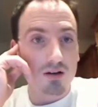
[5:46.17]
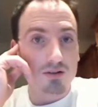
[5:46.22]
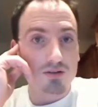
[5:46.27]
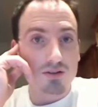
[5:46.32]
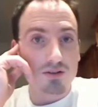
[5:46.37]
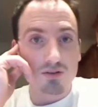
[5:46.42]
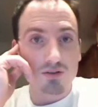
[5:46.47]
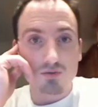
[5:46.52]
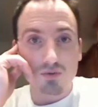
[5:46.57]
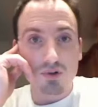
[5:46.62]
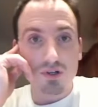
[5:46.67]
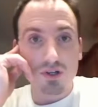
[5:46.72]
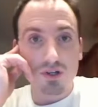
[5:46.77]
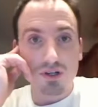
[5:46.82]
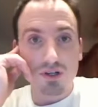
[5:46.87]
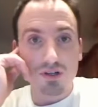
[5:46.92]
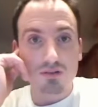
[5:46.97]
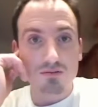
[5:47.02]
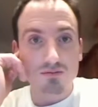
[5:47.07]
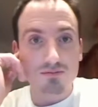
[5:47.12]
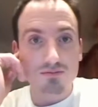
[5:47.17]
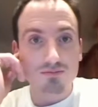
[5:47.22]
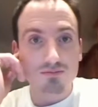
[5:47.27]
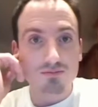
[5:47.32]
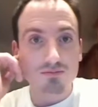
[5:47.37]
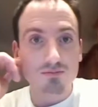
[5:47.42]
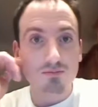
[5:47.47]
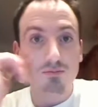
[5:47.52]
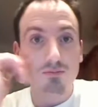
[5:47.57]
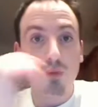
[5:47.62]
just really
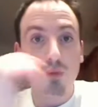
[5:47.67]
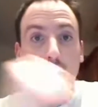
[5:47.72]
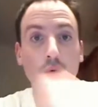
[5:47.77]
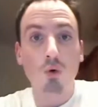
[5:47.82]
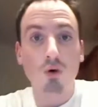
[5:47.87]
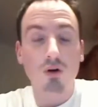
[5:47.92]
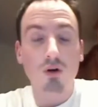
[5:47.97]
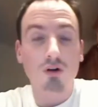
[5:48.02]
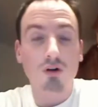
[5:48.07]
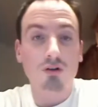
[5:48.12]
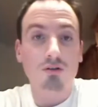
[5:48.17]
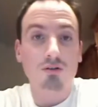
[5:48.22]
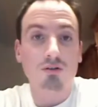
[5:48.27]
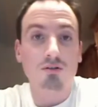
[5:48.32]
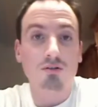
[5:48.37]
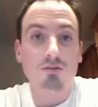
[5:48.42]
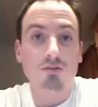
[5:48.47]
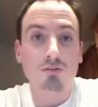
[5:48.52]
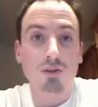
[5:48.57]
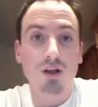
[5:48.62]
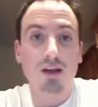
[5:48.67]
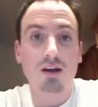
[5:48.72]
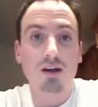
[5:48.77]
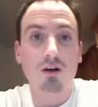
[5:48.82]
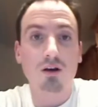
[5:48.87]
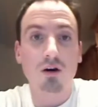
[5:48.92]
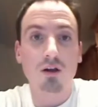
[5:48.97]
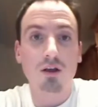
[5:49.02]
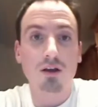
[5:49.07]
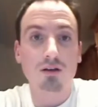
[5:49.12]
poor play
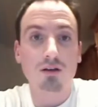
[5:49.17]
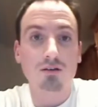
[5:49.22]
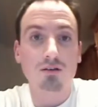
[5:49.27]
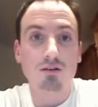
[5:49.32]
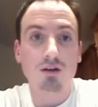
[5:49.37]
calling.